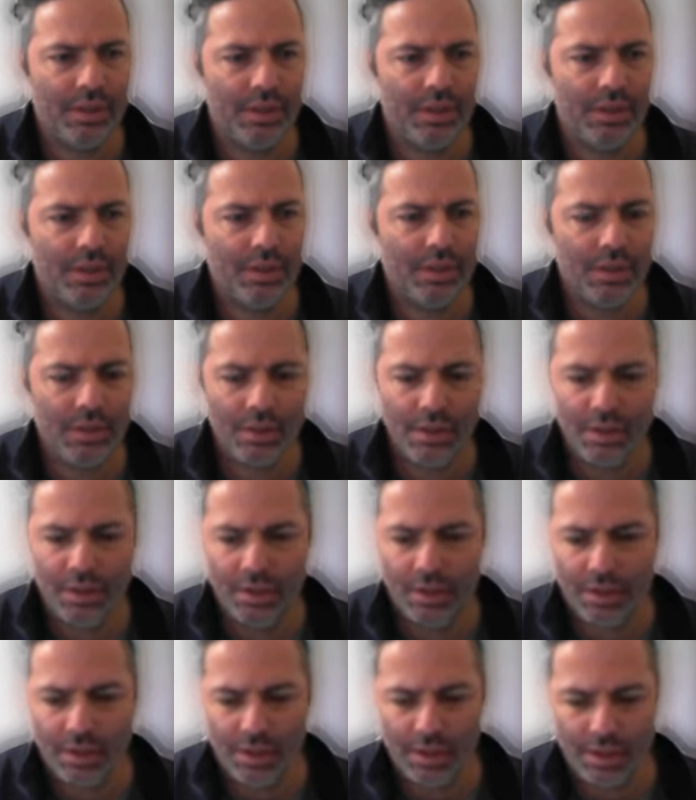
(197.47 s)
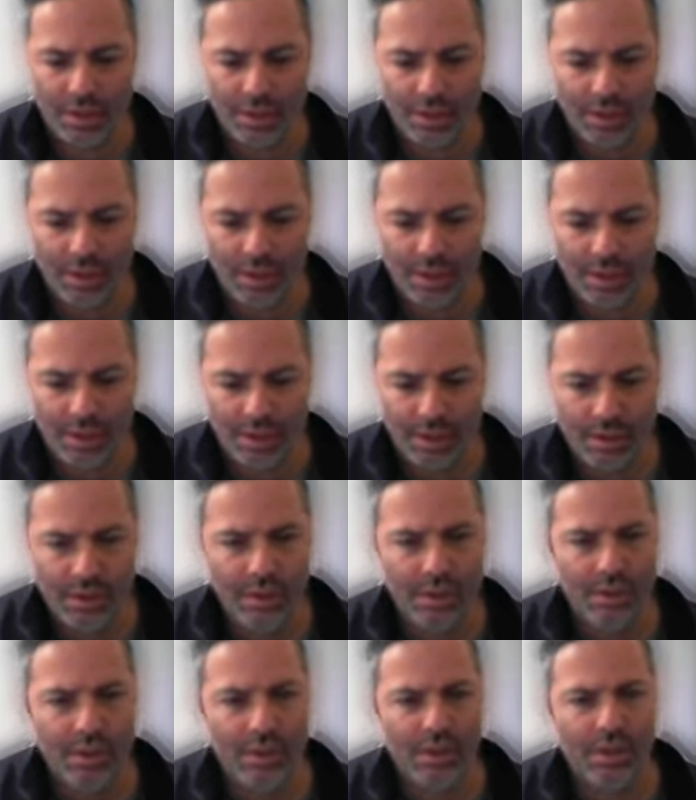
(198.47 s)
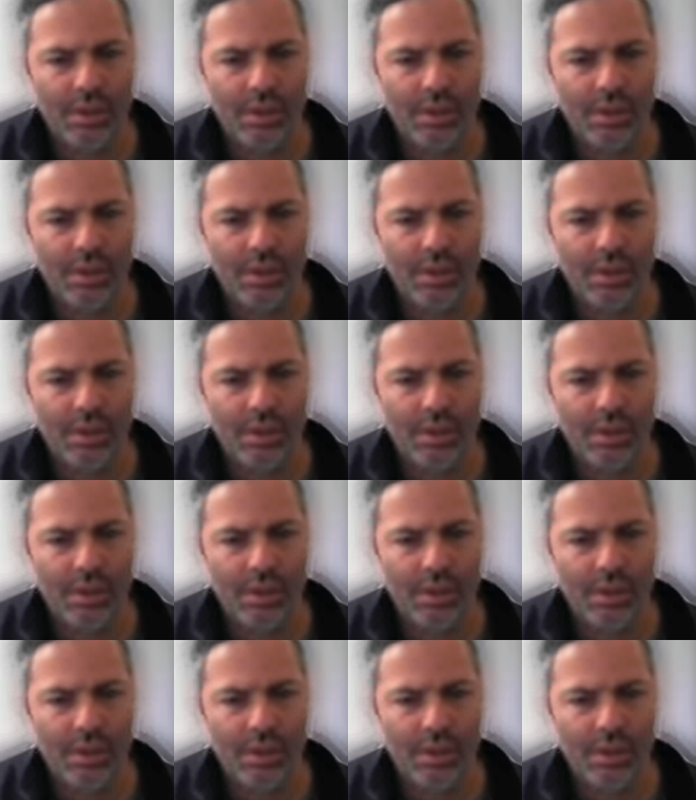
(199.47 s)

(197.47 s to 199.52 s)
Nothing is said.